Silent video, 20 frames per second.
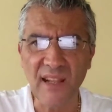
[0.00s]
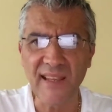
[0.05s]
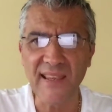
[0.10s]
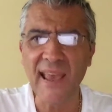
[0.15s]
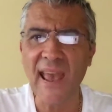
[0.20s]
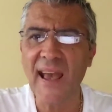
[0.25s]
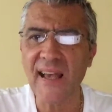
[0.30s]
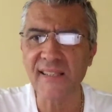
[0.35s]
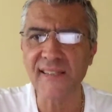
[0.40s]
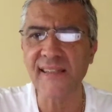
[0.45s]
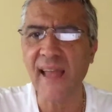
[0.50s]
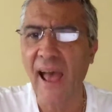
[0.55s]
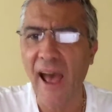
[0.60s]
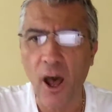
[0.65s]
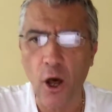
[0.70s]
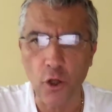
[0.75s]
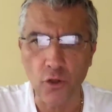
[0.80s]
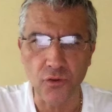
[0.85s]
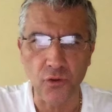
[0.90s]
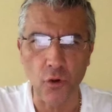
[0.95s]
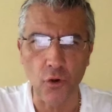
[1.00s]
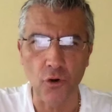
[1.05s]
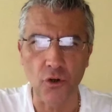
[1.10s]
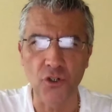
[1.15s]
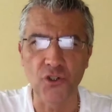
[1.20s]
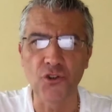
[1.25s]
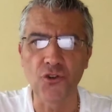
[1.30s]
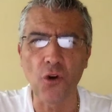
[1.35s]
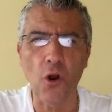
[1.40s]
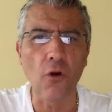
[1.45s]
cast out or
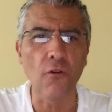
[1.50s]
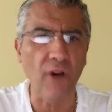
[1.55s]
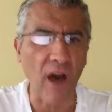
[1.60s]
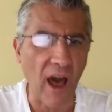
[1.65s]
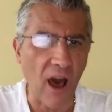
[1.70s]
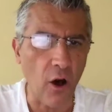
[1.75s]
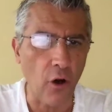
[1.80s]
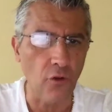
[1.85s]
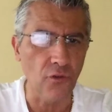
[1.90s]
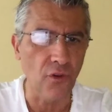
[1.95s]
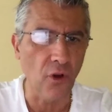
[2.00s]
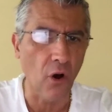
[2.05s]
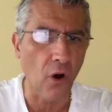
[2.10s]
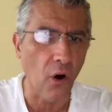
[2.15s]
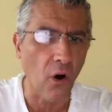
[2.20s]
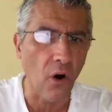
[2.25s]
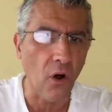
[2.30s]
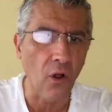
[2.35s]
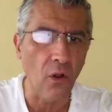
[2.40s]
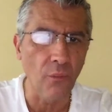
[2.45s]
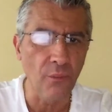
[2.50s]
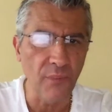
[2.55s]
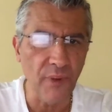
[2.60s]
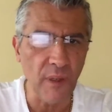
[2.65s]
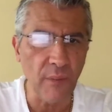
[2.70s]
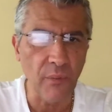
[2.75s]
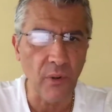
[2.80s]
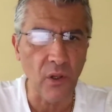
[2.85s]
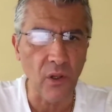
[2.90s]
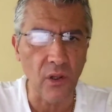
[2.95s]
drove out all
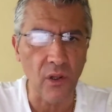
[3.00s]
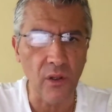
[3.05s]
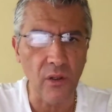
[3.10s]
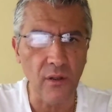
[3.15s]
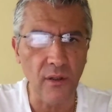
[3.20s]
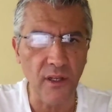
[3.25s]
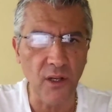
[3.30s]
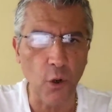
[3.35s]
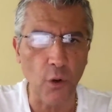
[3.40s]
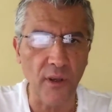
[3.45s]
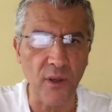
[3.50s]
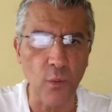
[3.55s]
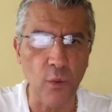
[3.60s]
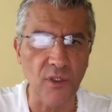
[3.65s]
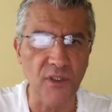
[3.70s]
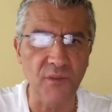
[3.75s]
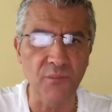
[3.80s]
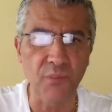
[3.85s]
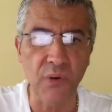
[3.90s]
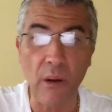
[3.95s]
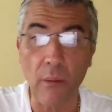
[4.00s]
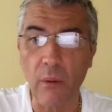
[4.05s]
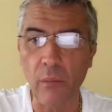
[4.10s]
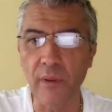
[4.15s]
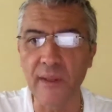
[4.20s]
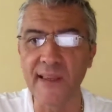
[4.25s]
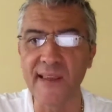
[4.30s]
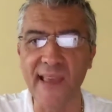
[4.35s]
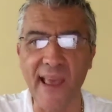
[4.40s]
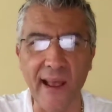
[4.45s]
people. He was
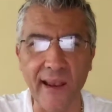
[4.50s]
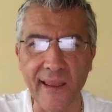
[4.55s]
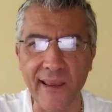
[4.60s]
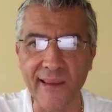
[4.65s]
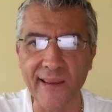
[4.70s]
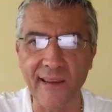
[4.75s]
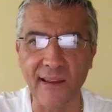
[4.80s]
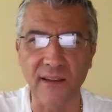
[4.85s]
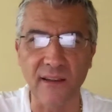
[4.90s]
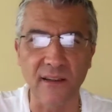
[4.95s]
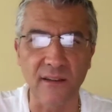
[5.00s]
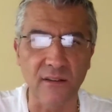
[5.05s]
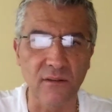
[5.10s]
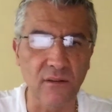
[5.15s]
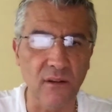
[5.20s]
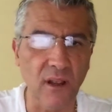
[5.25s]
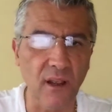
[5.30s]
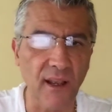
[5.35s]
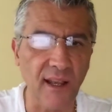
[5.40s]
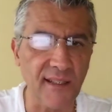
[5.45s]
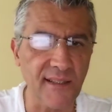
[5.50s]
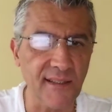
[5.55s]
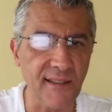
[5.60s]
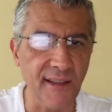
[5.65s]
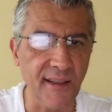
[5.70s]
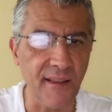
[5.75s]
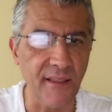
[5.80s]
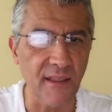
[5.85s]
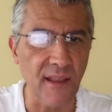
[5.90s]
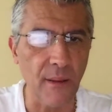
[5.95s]
probably yelling and
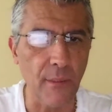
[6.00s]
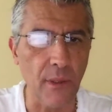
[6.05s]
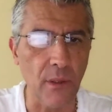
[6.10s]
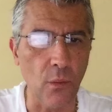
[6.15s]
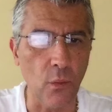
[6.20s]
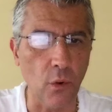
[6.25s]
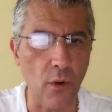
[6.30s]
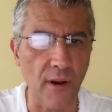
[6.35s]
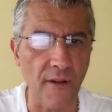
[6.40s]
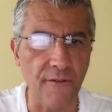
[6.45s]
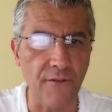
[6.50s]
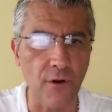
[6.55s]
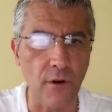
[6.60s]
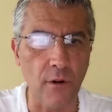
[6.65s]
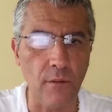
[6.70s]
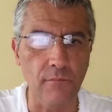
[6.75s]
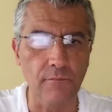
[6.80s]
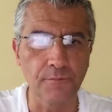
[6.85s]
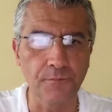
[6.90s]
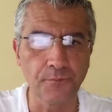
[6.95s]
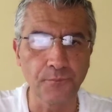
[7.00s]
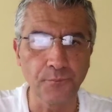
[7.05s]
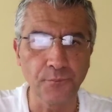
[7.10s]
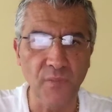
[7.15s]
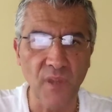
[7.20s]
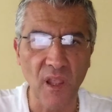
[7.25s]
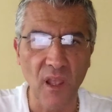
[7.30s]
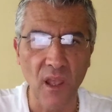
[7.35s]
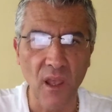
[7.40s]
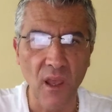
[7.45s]
cussing at them and whatever.
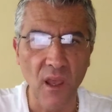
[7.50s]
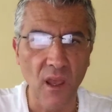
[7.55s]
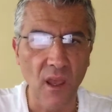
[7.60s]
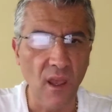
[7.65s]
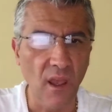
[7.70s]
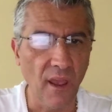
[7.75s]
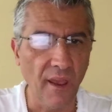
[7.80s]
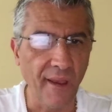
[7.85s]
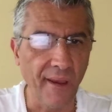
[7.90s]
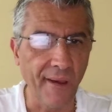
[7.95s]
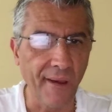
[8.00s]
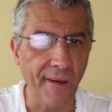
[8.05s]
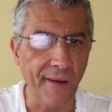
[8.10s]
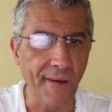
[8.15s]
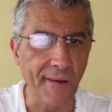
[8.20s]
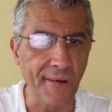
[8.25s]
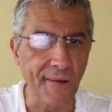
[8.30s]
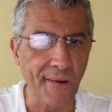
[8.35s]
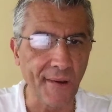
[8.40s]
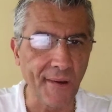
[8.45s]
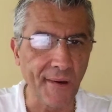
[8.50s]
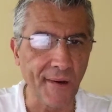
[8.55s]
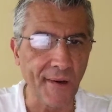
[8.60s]
And